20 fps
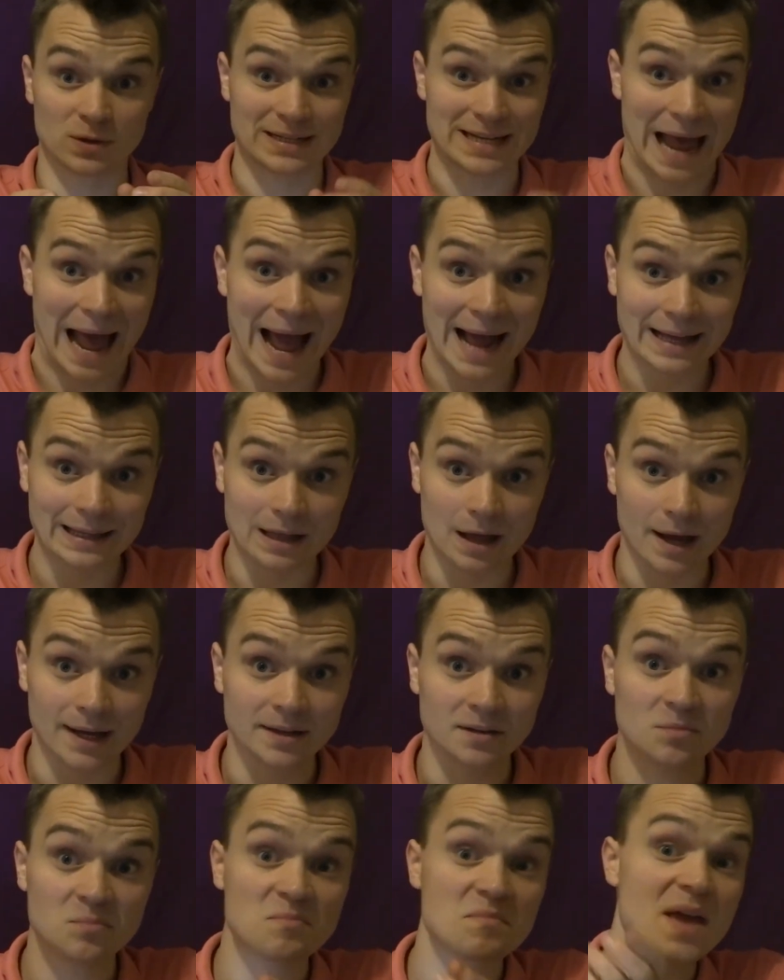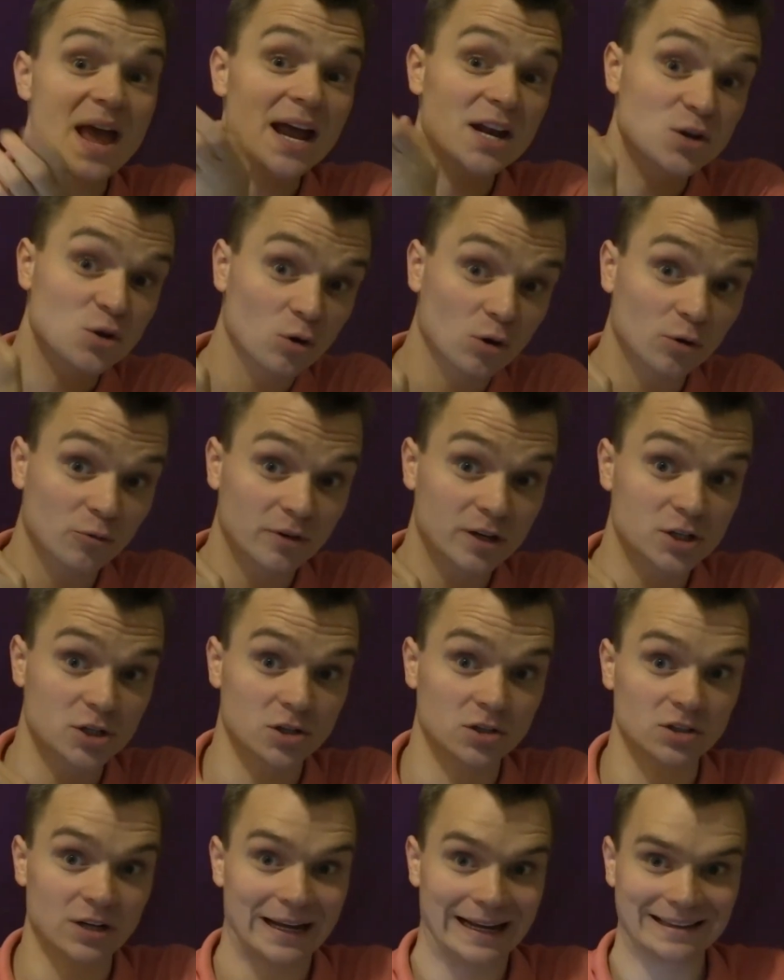tagline and your
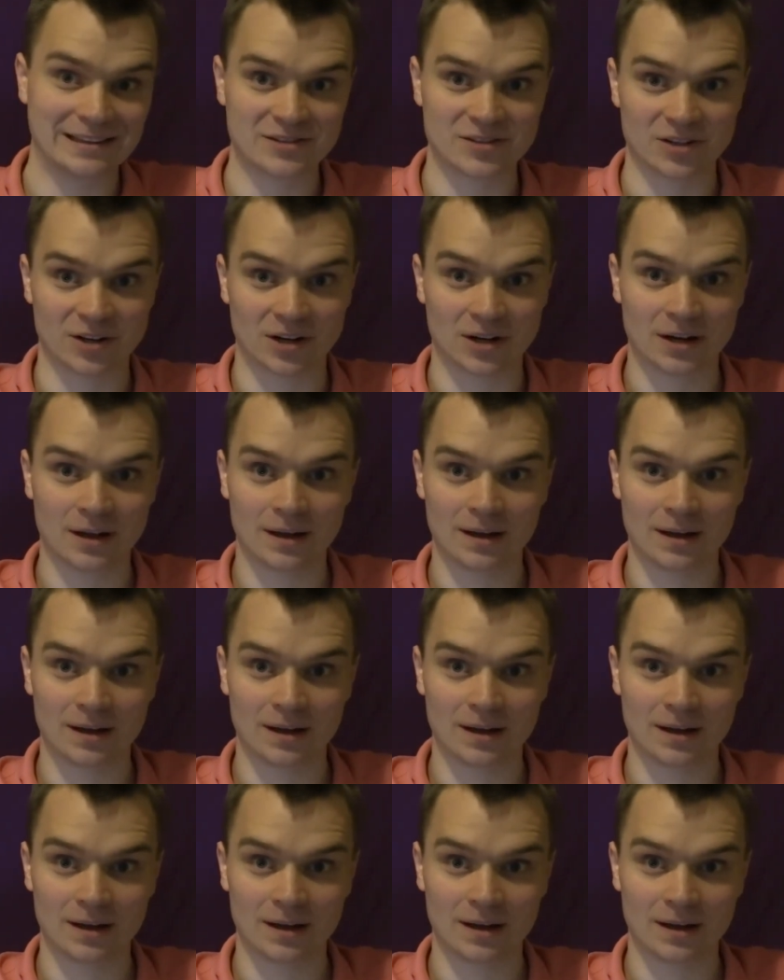original answer.